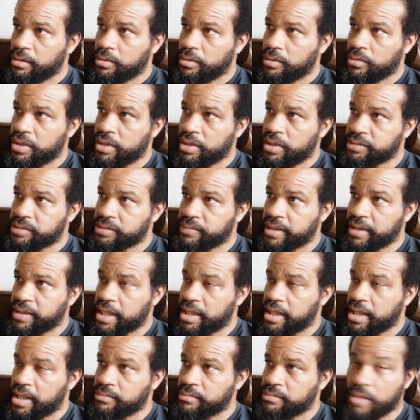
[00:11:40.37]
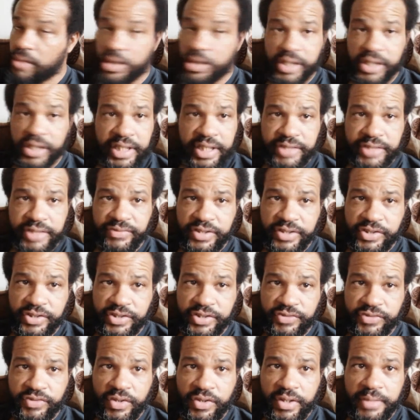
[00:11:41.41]
who else we got? Marquez
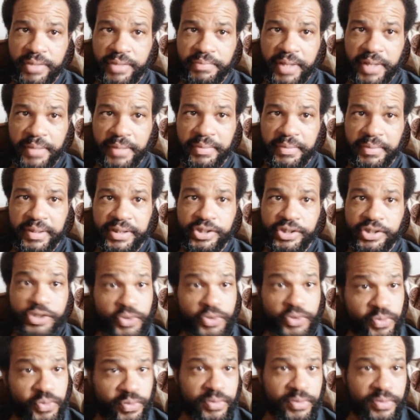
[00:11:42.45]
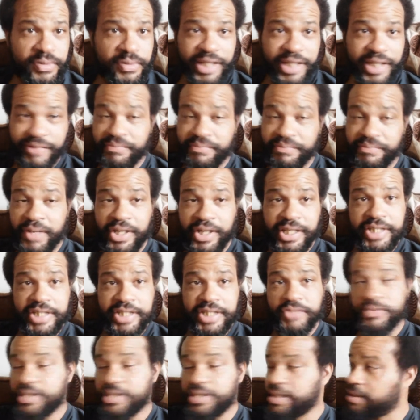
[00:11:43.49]
versus Floyd, probably two, if
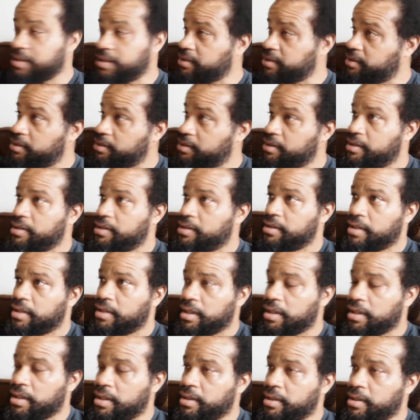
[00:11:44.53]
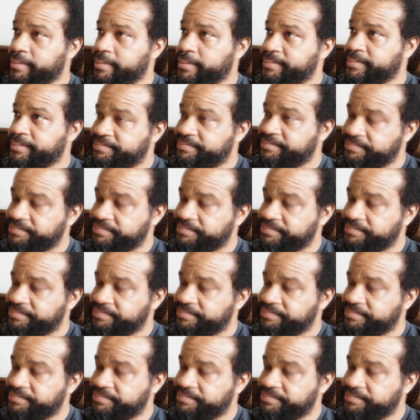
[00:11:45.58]
Marquez won it. Um,